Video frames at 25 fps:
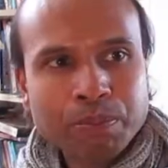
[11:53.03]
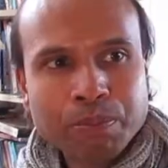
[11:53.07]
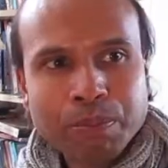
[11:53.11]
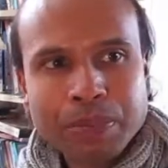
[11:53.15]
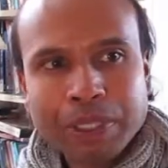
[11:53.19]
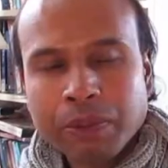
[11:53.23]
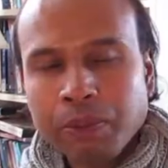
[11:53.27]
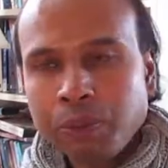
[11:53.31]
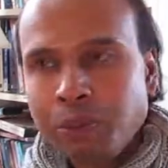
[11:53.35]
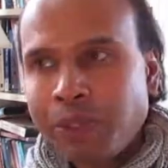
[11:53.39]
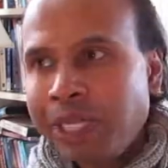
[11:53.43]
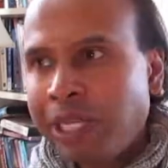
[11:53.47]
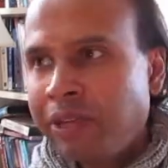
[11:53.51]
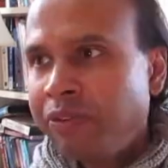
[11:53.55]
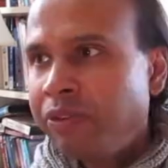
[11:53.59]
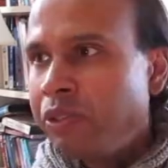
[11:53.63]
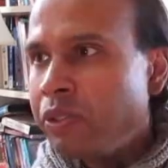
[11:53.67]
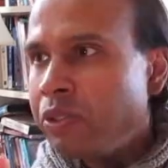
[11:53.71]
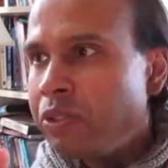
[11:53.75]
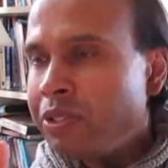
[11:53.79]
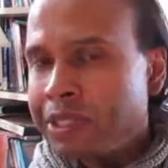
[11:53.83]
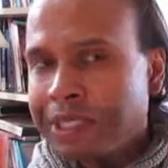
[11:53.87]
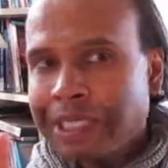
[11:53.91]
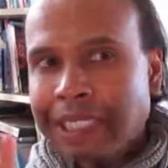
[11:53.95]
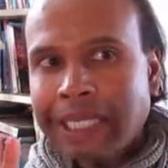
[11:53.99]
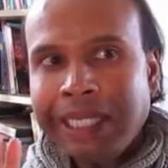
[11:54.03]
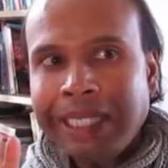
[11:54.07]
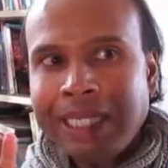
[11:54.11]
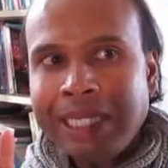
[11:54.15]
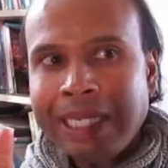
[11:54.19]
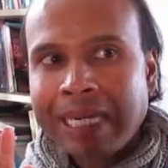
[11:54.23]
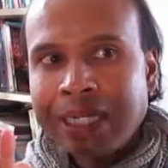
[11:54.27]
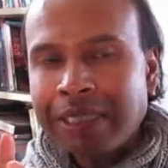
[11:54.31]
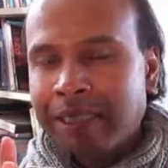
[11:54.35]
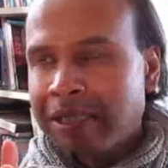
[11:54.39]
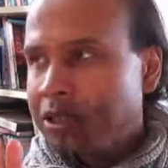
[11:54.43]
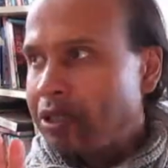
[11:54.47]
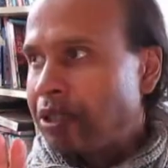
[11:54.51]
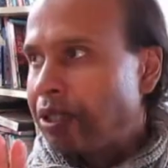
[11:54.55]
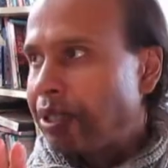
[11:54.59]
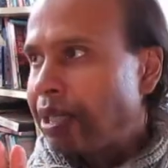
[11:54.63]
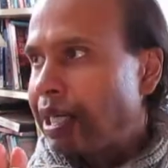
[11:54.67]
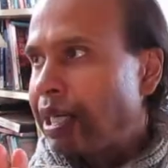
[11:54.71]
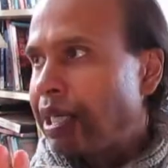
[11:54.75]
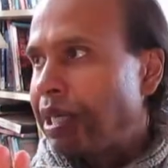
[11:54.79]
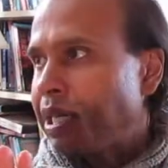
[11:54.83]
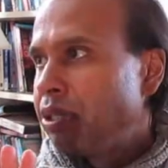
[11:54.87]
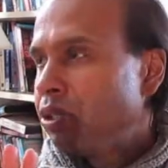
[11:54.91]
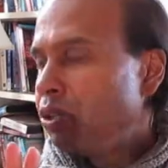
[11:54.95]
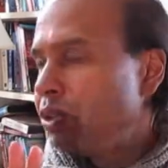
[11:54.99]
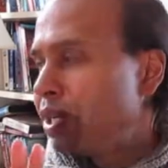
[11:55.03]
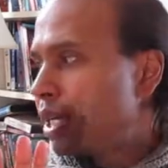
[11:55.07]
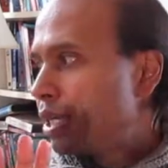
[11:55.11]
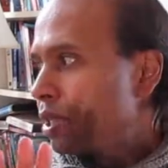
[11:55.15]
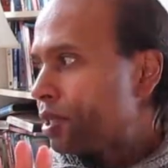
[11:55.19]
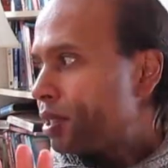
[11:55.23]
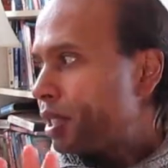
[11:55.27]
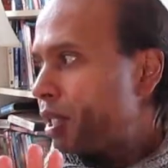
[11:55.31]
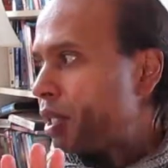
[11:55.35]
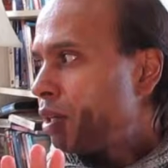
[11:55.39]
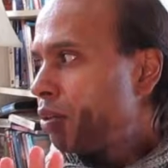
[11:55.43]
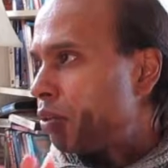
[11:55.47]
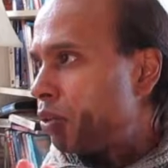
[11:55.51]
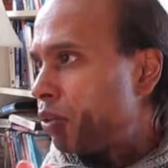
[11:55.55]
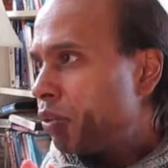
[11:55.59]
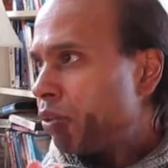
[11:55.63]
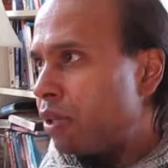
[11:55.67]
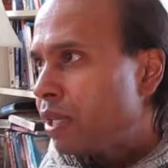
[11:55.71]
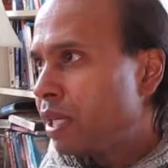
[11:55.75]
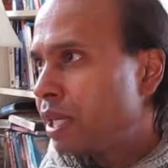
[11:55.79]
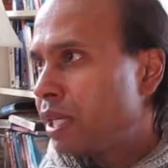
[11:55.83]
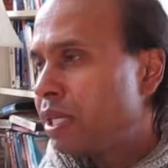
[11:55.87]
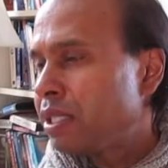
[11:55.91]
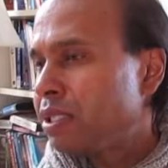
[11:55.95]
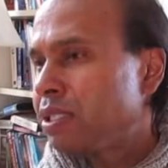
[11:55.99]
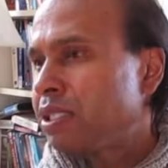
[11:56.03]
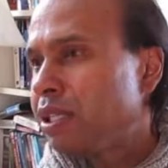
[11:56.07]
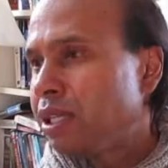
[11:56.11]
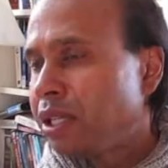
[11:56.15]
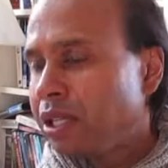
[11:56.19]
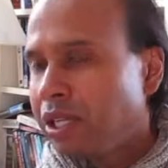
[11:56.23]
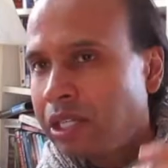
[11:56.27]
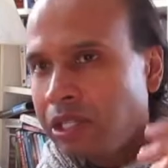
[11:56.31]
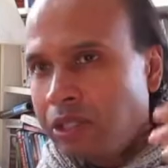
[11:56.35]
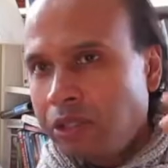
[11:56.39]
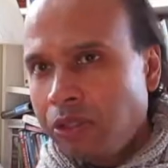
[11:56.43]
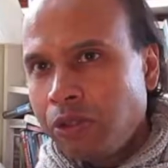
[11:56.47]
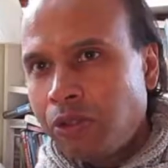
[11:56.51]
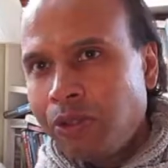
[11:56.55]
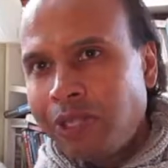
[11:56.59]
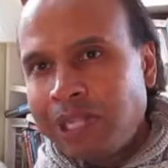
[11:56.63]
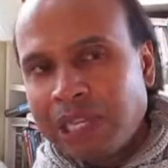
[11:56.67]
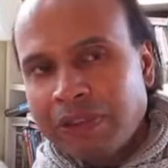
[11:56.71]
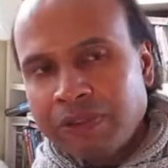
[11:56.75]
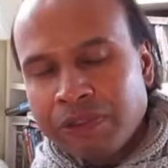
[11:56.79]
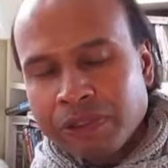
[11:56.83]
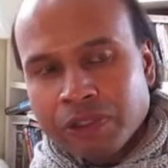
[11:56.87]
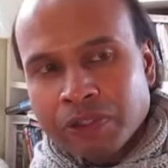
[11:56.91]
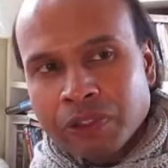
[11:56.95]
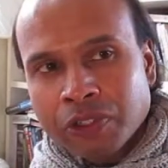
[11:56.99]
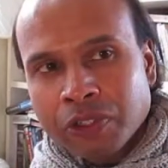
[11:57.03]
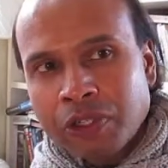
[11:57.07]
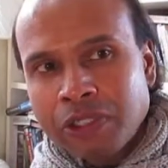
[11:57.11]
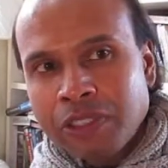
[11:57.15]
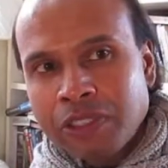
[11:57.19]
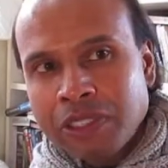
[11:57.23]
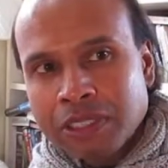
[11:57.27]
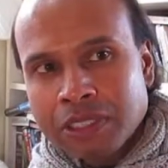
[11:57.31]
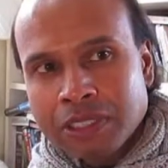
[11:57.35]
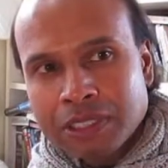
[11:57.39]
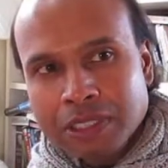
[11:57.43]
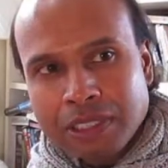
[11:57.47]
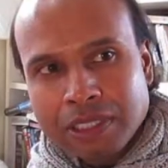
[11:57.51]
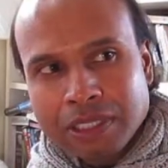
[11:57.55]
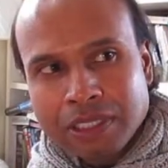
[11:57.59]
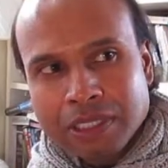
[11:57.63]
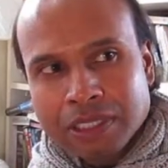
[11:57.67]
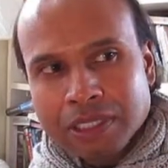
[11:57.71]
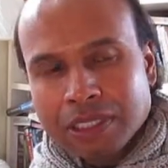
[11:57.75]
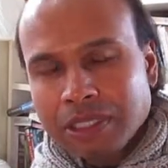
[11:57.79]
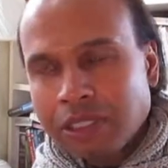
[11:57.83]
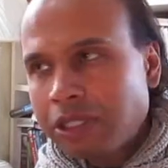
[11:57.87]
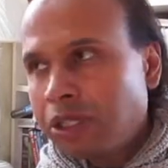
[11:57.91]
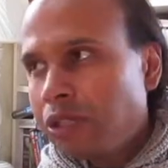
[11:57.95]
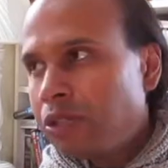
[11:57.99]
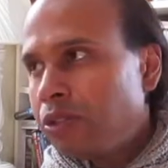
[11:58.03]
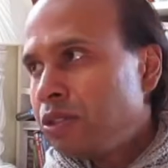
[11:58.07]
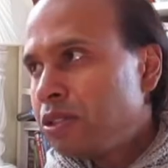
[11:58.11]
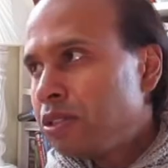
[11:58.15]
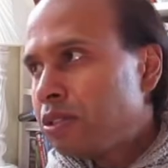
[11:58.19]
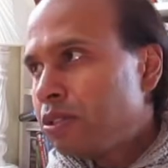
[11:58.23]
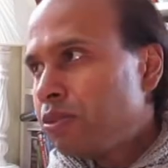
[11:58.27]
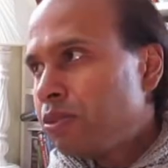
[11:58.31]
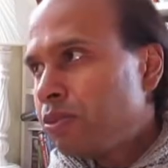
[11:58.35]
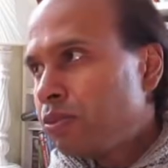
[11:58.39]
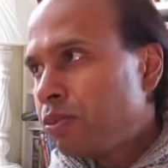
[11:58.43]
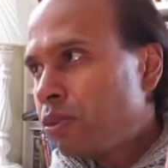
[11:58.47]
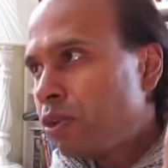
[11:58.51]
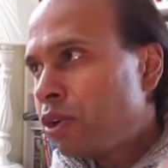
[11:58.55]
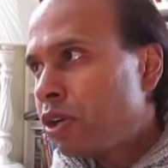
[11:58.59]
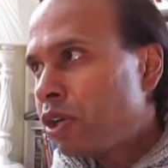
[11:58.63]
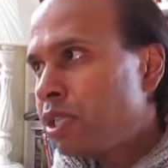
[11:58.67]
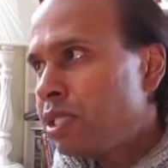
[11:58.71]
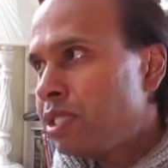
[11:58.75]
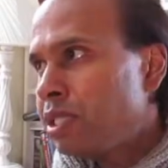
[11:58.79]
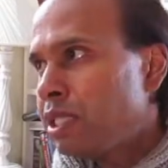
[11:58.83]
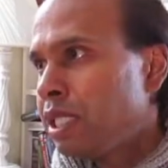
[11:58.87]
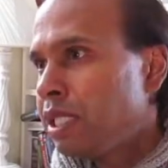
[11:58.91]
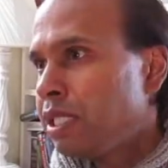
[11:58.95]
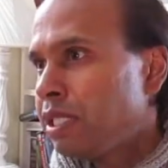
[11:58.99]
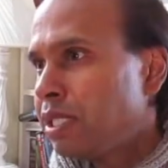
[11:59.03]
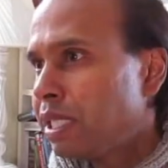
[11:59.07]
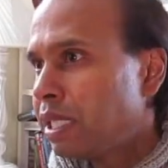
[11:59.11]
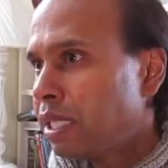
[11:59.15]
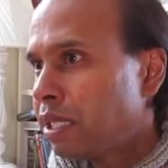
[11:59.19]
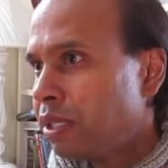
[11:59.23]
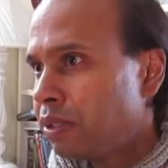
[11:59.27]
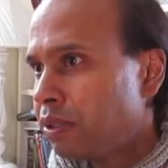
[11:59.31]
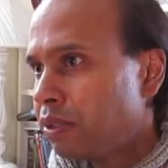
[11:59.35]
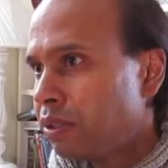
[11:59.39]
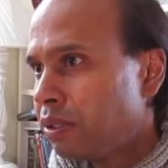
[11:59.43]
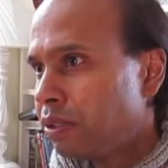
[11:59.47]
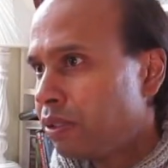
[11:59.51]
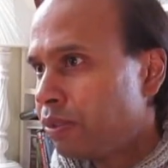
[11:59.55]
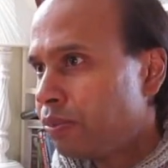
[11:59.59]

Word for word: but whenever you say yes to that and you act out on that, your level of consciousness goes rocketing down.